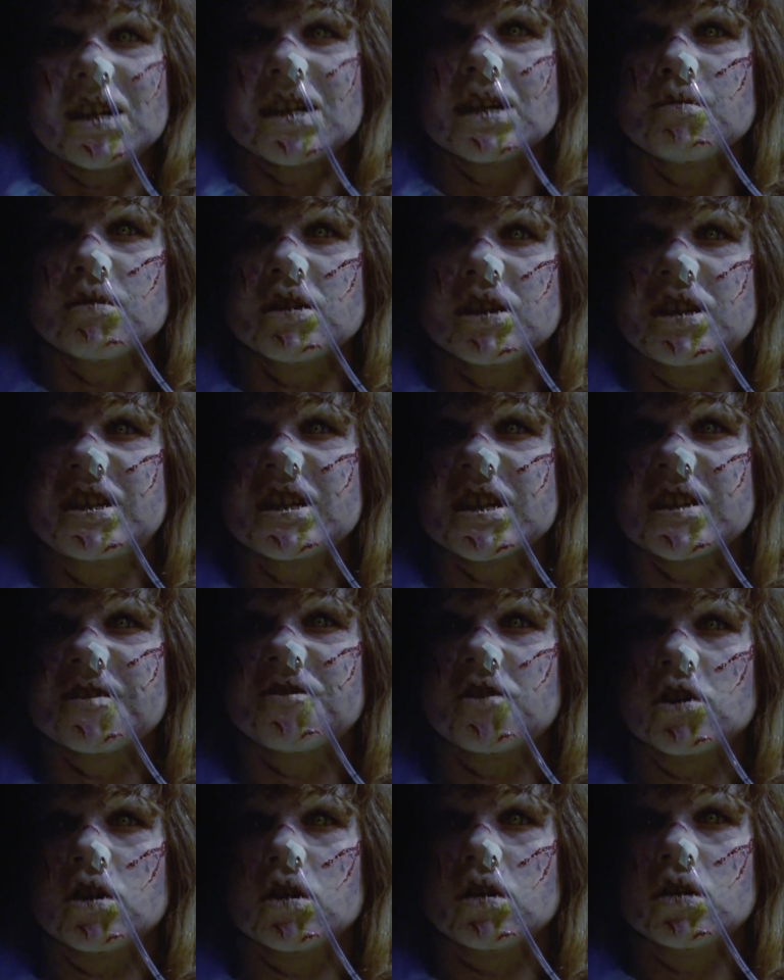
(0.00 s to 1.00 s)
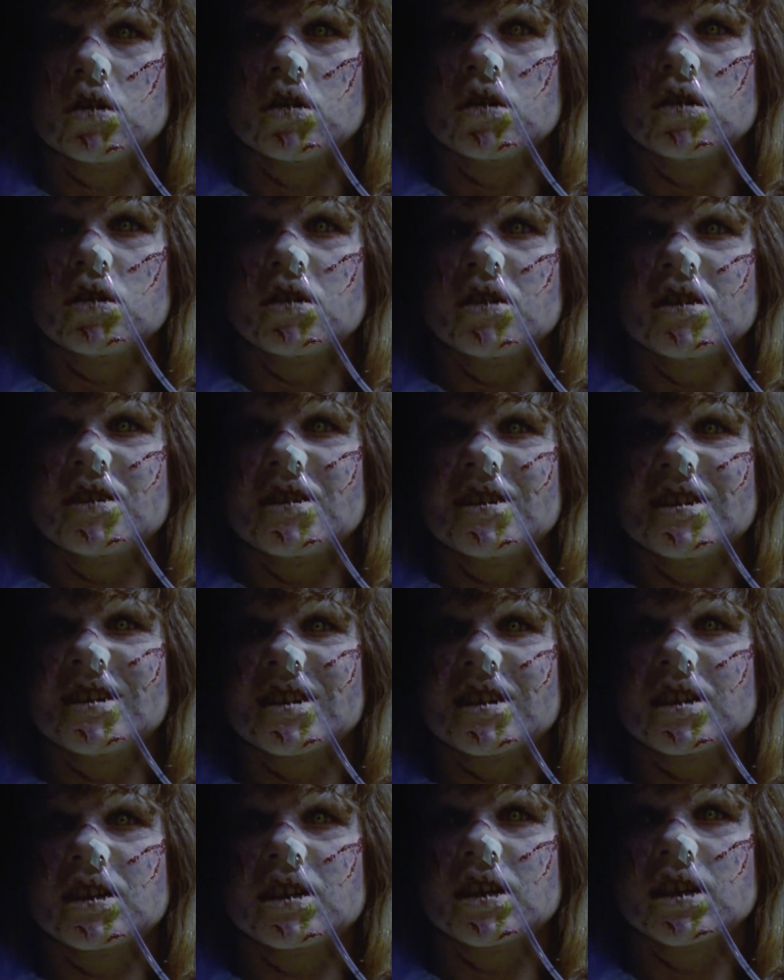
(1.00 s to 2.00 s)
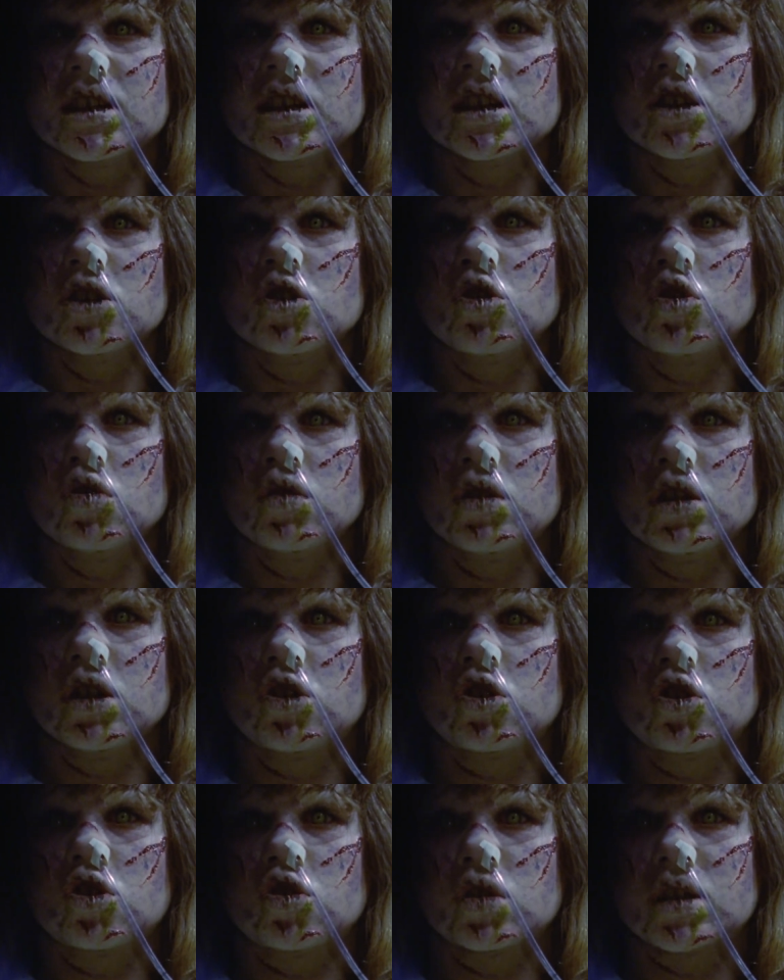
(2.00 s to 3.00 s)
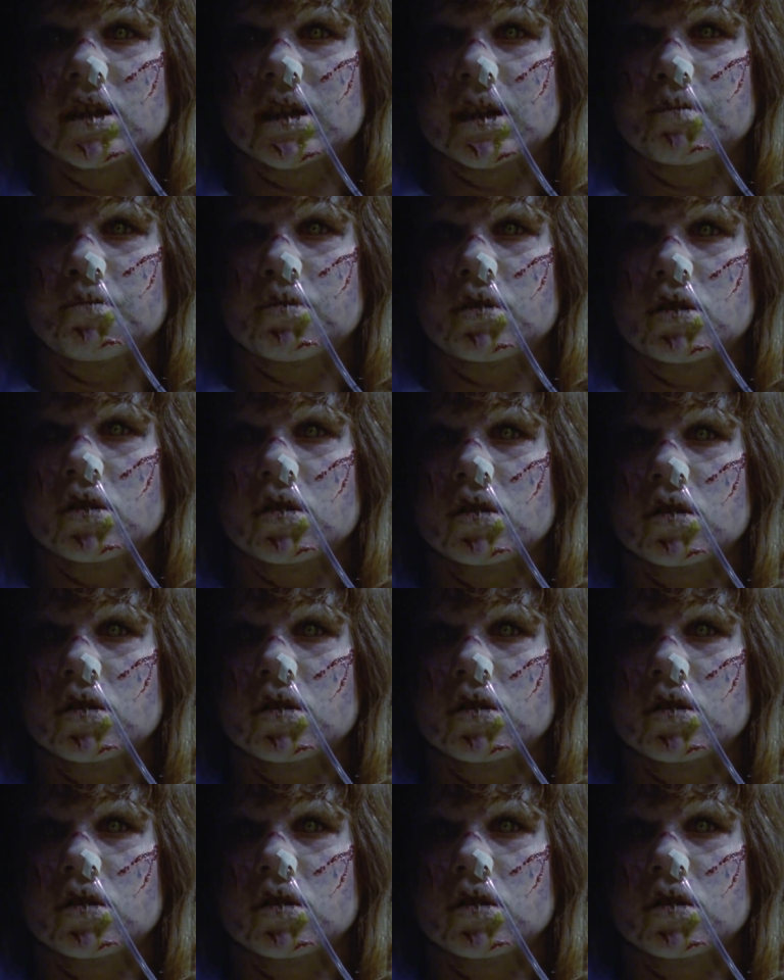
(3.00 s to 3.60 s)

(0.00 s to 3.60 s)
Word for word: And I'm the devil. Now kindly undo these straps.